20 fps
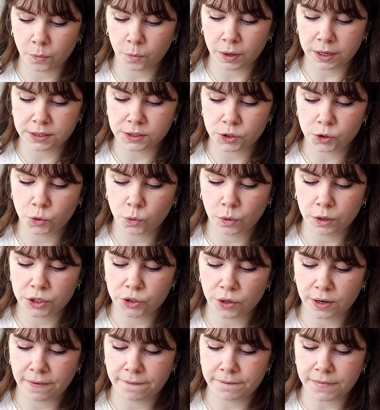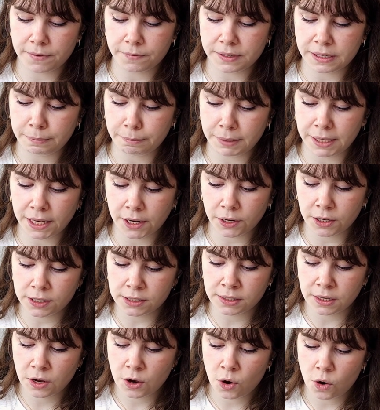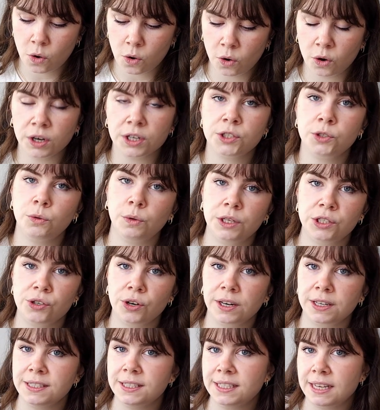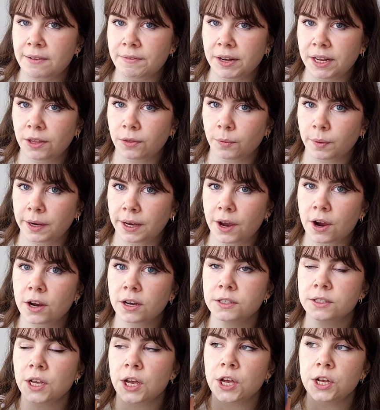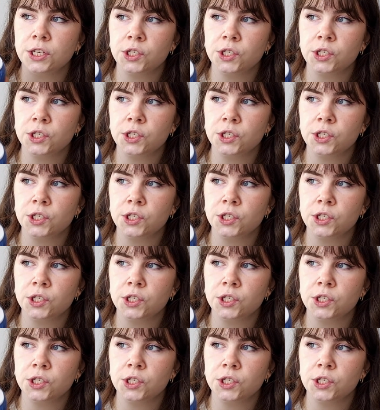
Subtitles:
runs 250 meters or 273 yarns.